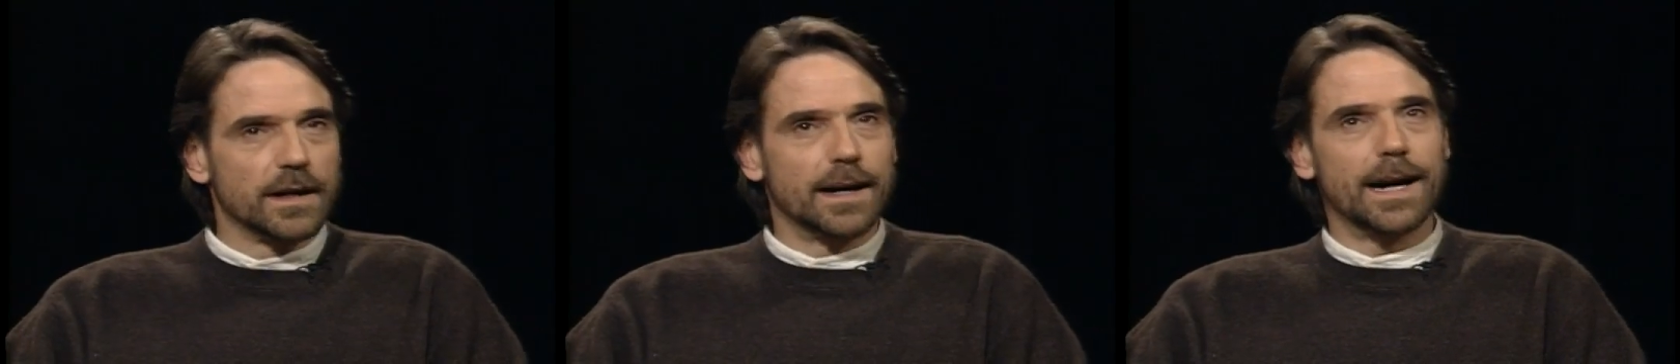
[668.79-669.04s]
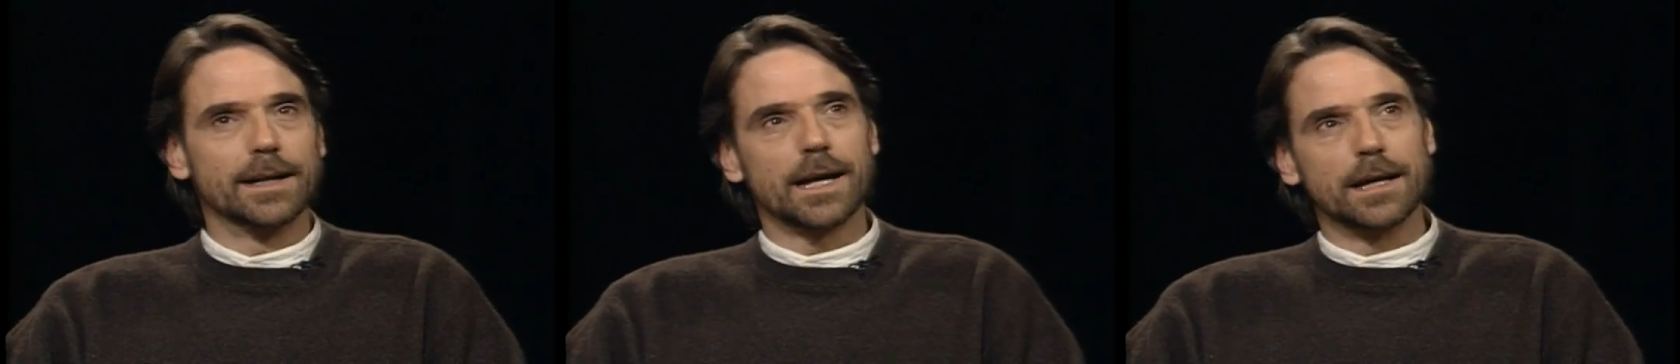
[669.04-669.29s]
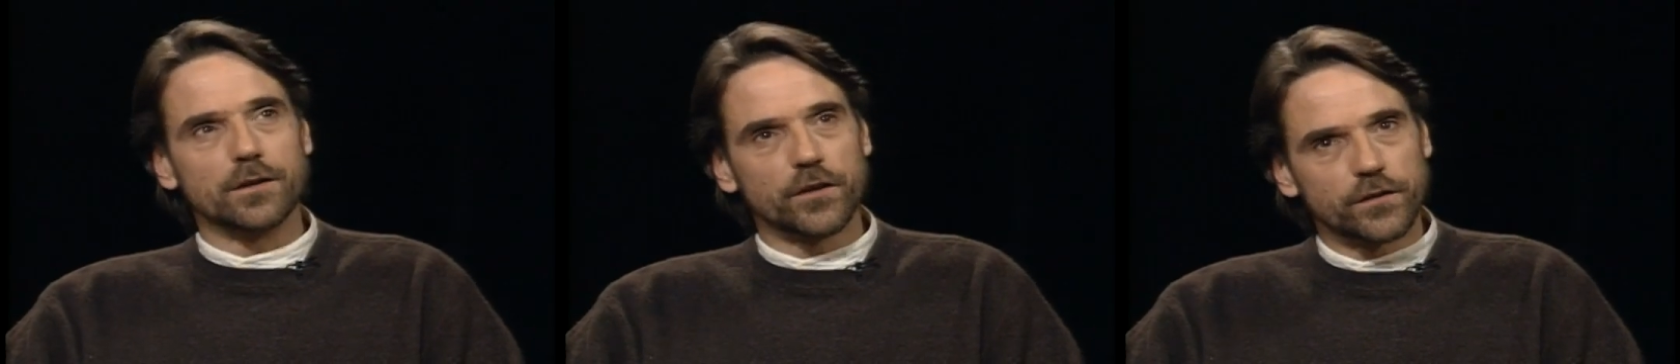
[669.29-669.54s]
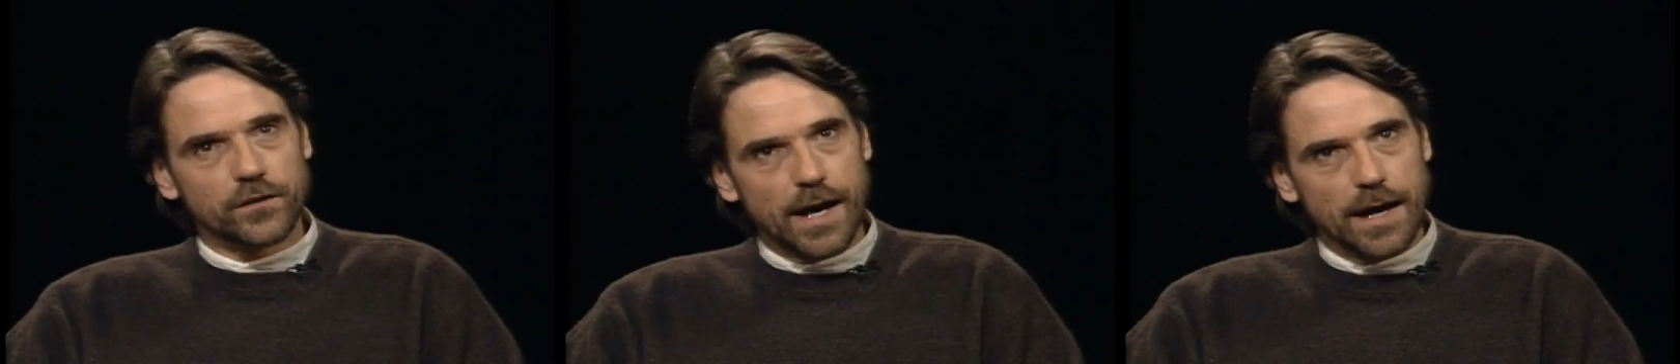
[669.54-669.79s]
and
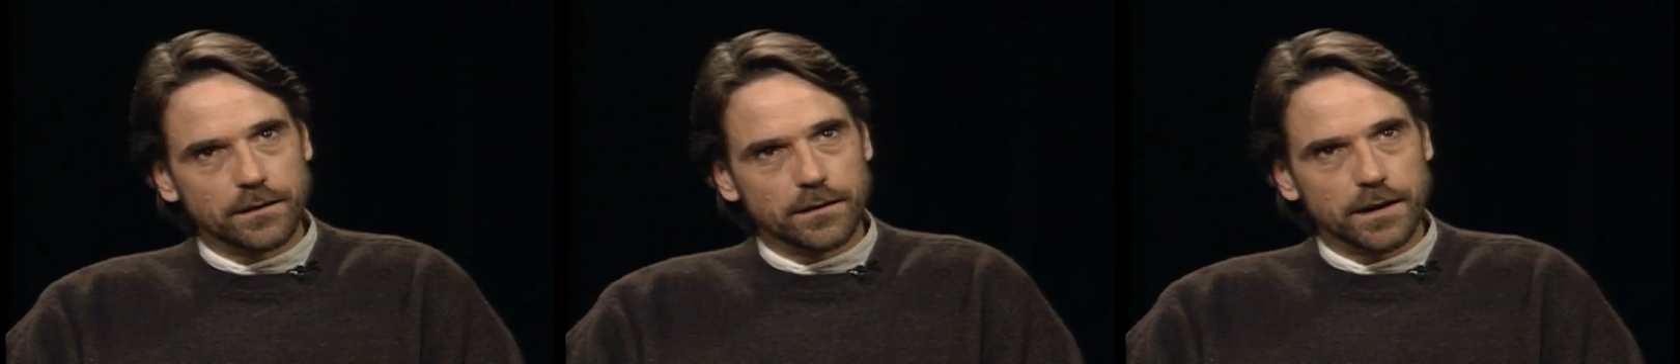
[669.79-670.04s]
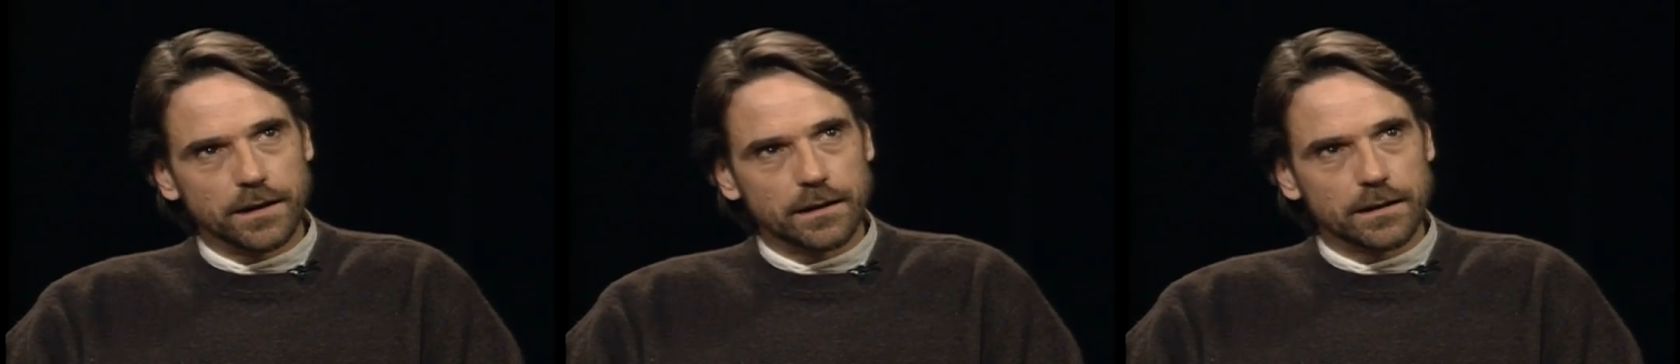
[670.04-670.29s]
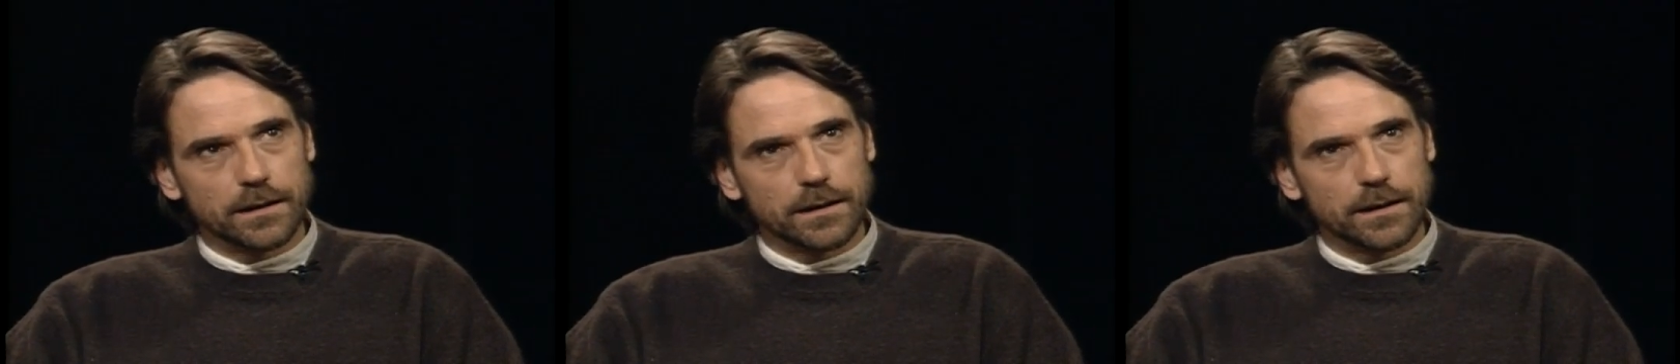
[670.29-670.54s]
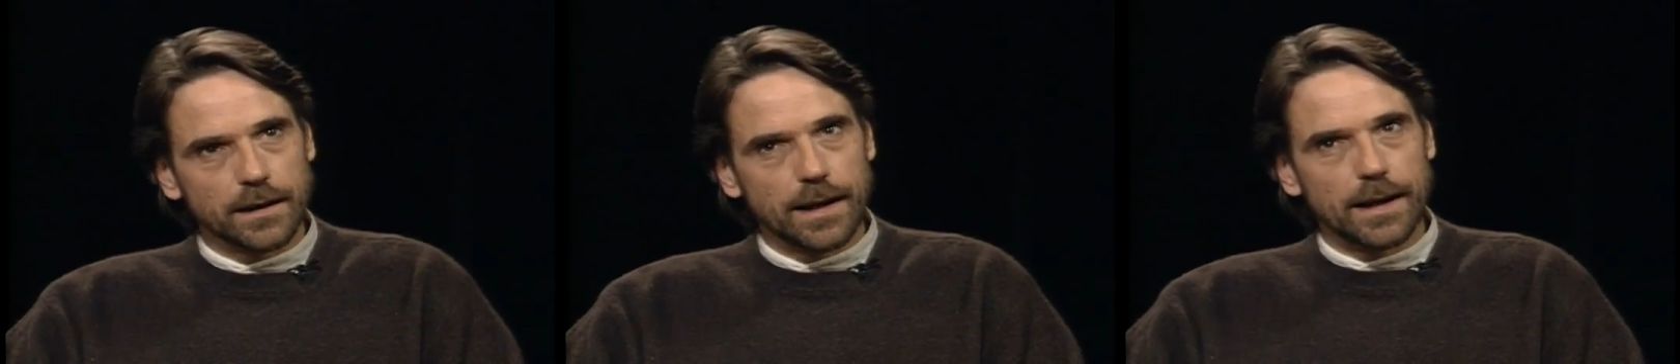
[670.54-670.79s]
understanding
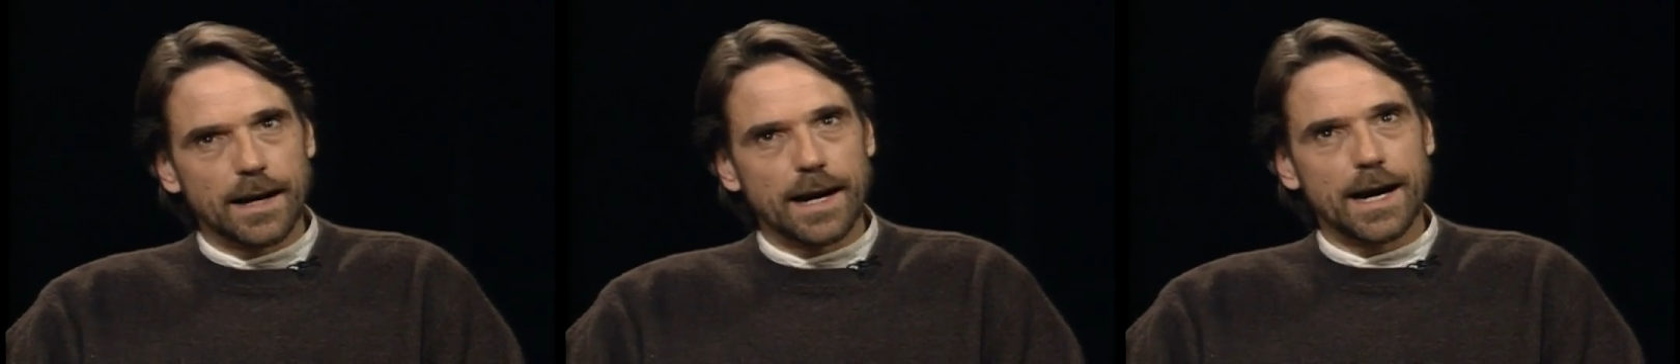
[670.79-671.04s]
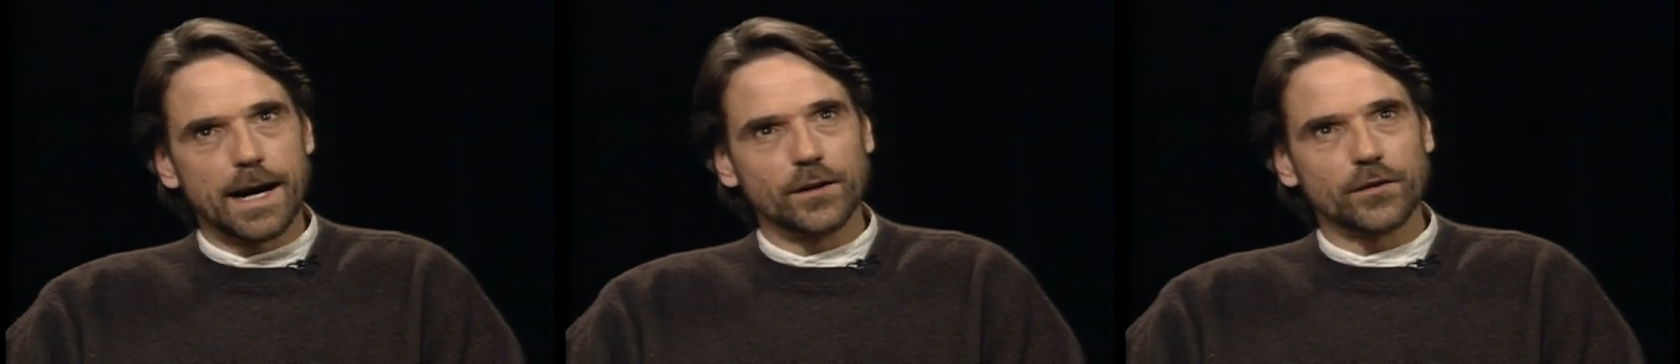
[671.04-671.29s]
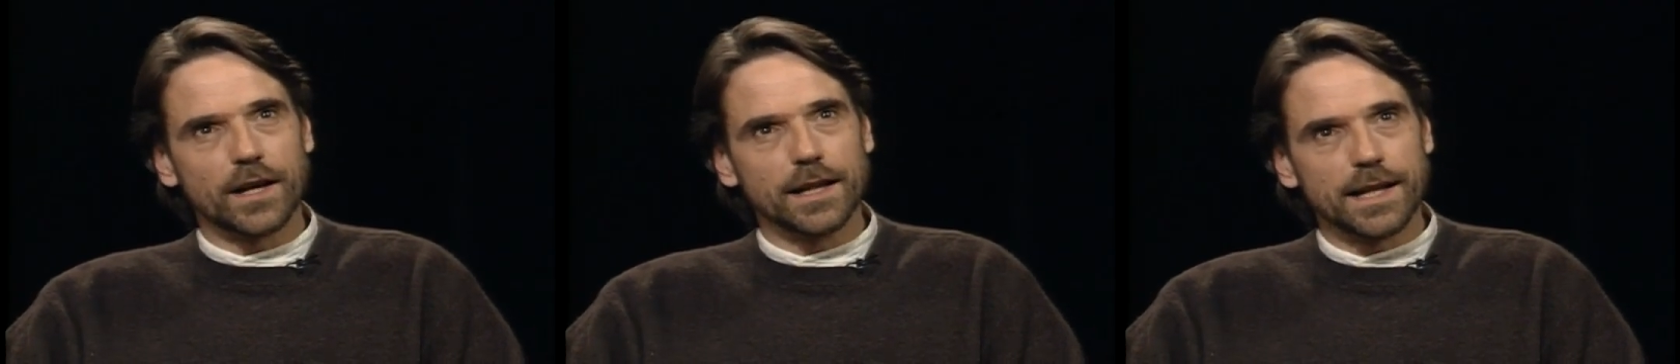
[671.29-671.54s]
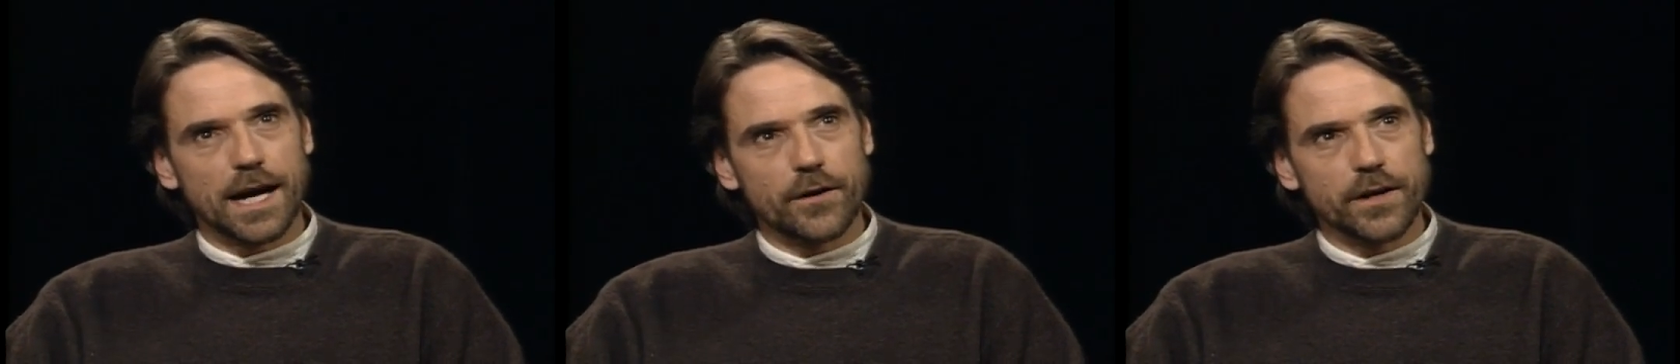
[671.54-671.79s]
and
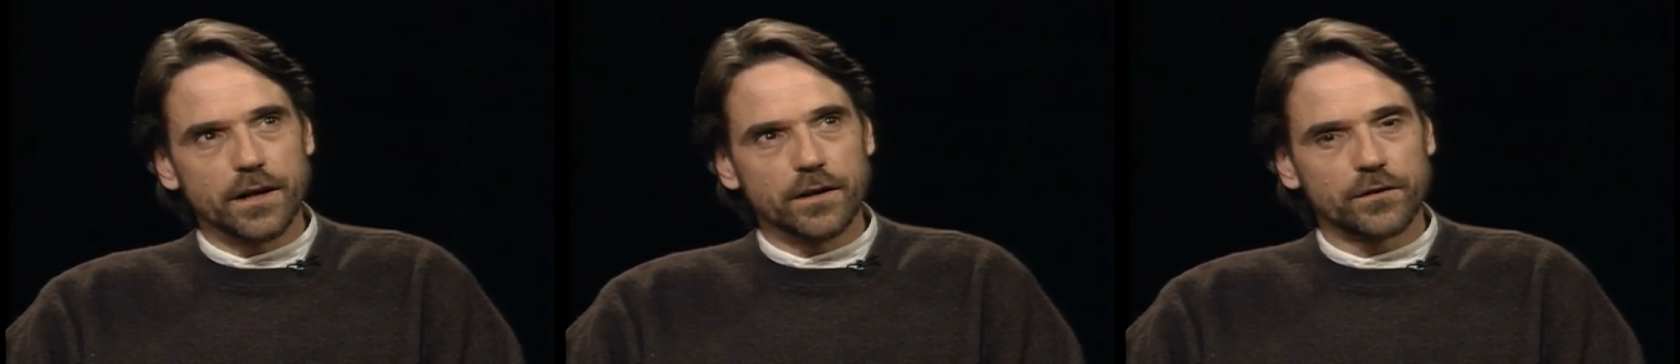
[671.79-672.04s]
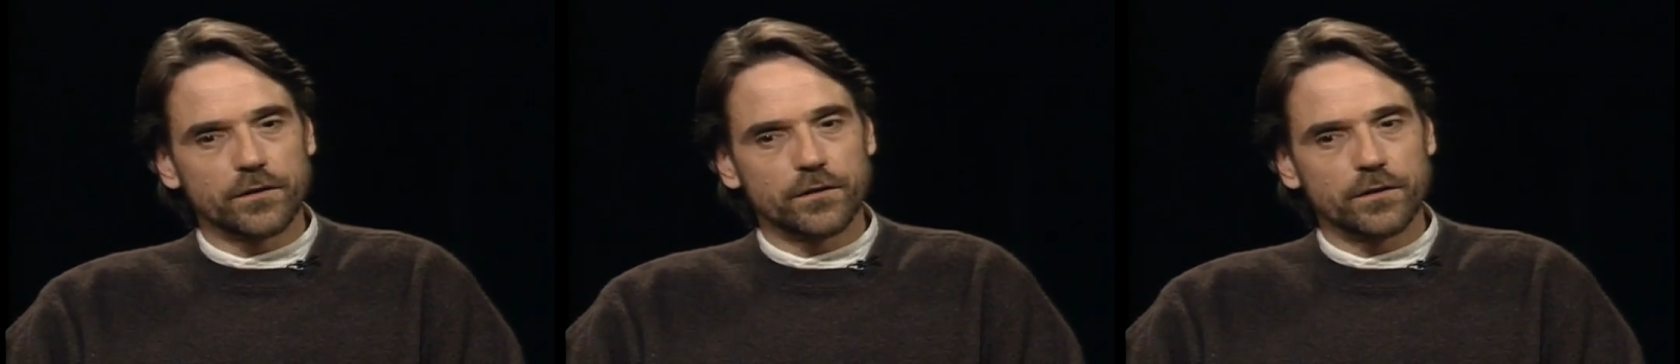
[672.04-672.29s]
allowing us